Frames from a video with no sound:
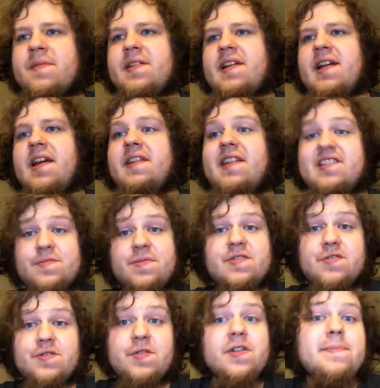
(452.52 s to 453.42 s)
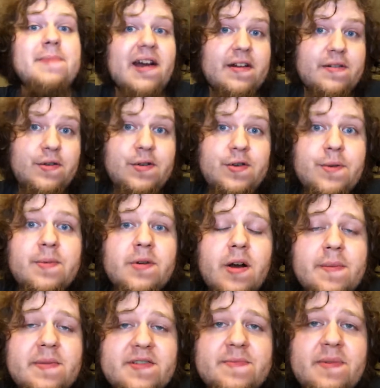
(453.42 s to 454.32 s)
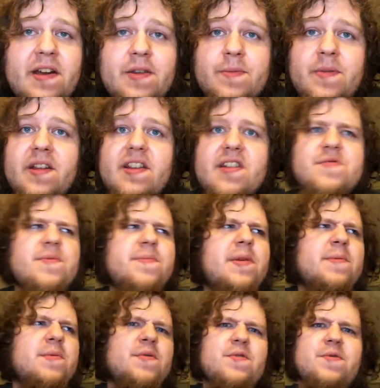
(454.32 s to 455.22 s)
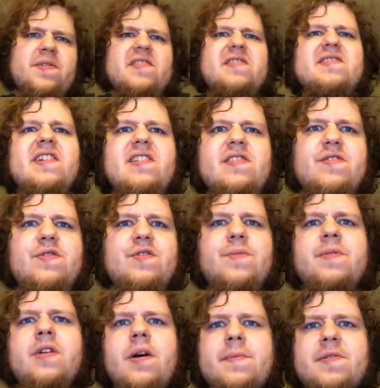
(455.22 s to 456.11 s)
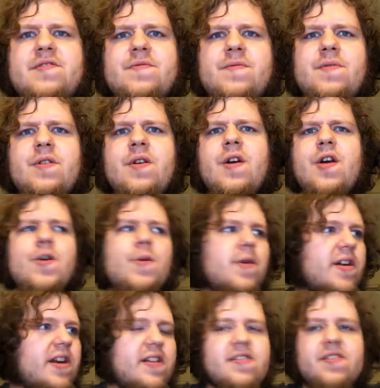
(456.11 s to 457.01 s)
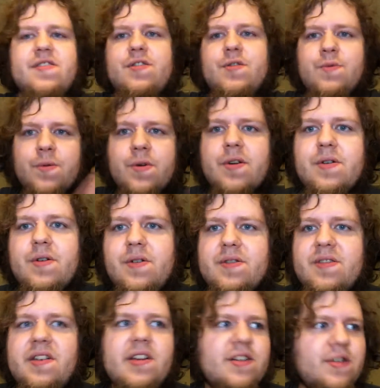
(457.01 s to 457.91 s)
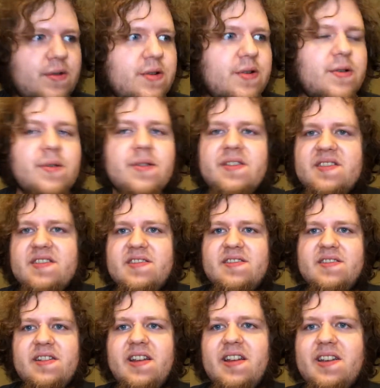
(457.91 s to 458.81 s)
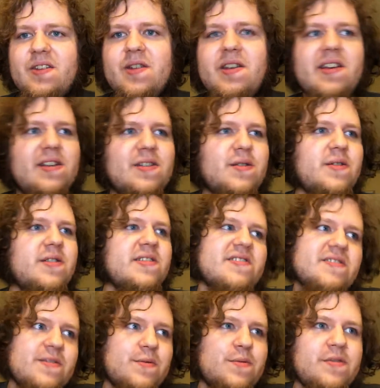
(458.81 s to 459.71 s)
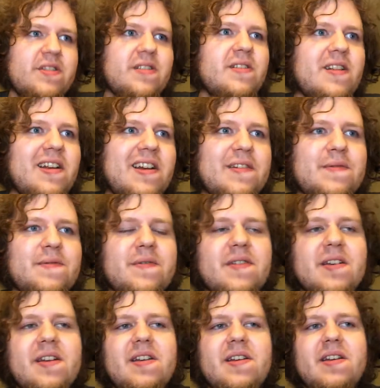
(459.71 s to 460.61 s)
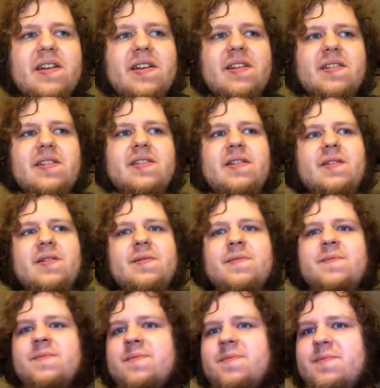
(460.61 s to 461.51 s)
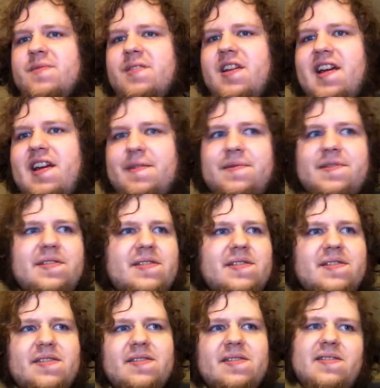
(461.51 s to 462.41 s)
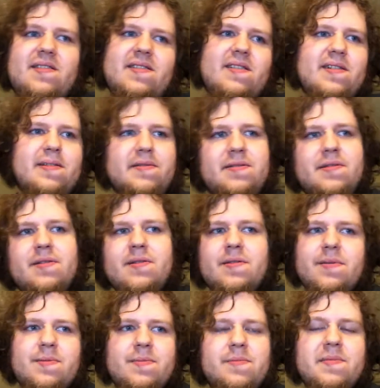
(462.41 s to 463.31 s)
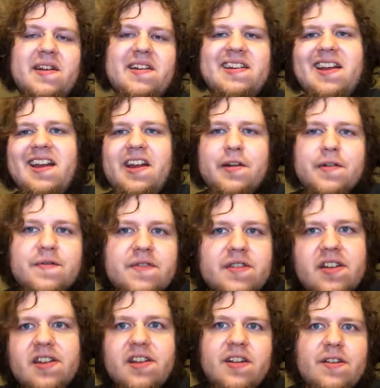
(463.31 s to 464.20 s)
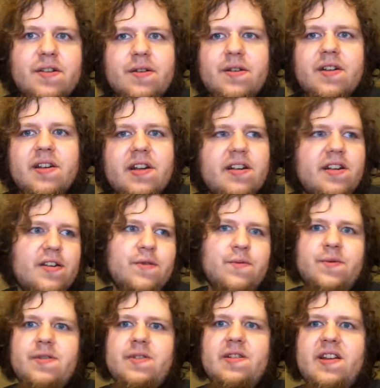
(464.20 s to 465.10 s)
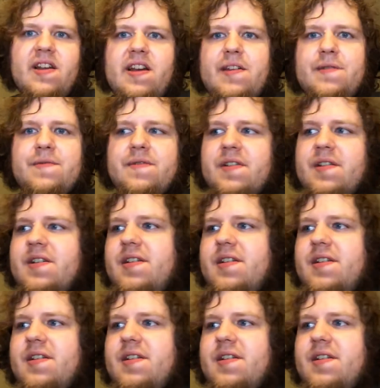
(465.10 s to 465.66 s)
And that's what's good about YouTube comments, by the way. That's what people criticize YouTube comments for. Where else in the world can you do this? Like, you can't do this in real life, you know? You have to maintain a veneer in real life.